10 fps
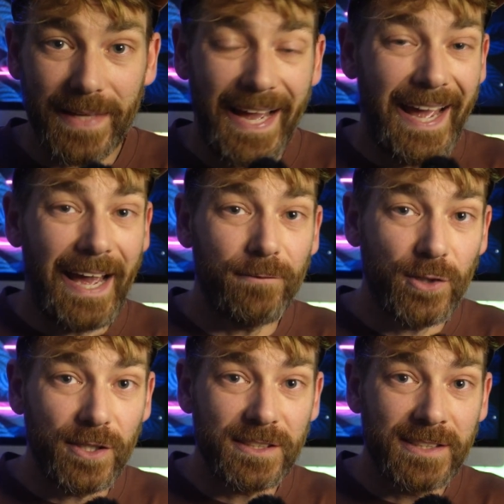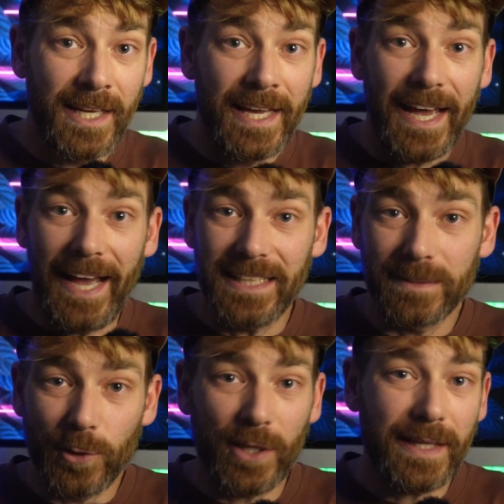I have noticed
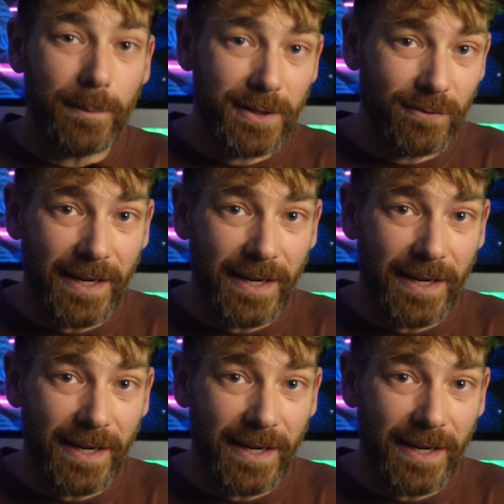as I'm going up the